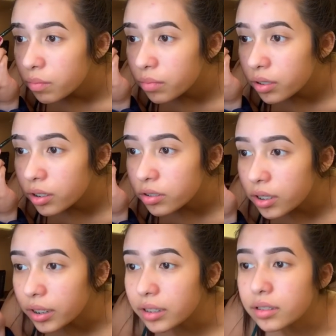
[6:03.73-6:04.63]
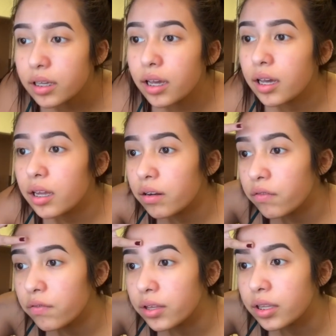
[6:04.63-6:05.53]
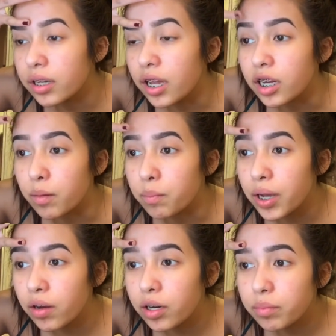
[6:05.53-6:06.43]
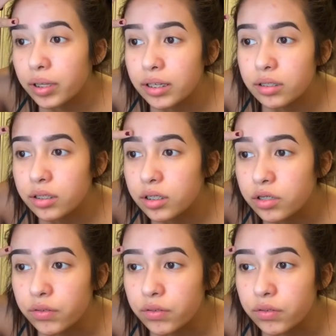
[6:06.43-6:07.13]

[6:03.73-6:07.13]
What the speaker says: So yeah, so like I said, fill in any barren places,